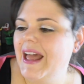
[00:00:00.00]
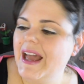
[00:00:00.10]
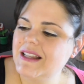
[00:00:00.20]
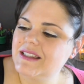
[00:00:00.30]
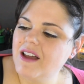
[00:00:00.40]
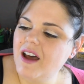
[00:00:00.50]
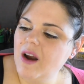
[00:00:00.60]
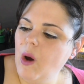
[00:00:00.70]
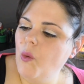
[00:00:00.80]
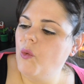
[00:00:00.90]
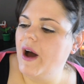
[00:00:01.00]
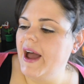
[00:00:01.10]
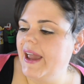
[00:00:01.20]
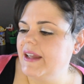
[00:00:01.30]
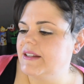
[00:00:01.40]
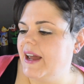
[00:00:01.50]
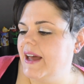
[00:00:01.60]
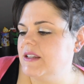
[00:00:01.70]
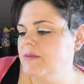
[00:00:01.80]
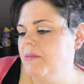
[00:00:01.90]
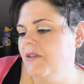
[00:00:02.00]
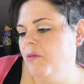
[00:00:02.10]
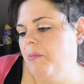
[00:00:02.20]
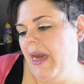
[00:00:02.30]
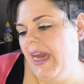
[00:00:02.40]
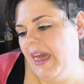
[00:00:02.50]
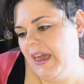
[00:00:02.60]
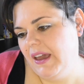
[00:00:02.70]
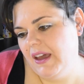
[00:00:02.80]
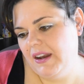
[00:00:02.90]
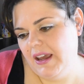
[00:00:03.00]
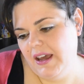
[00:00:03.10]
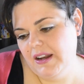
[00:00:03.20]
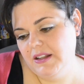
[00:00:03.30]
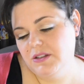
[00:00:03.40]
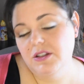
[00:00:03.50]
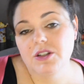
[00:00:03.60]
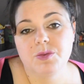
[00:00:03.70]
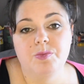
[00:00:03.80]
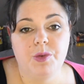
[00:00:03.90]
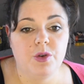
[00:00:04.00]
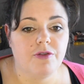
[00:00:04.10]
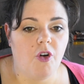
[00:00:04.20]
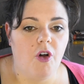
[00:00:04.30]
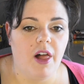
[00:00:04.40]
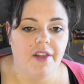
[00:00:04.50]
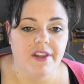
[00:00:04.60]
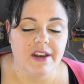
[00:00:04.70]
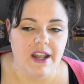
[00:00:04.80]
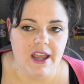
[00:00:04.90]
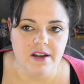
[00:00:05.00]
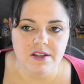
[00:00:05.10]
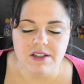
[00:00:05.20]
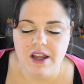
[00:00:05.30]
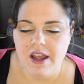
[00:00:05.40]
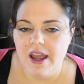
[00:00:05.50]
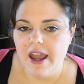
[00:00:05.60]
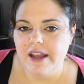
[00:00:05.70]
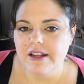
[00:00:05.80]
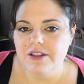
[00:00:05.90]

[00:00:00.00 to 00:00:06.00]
It's not a white, it has maybe a pink in it. It looks beautiful on the nails, and it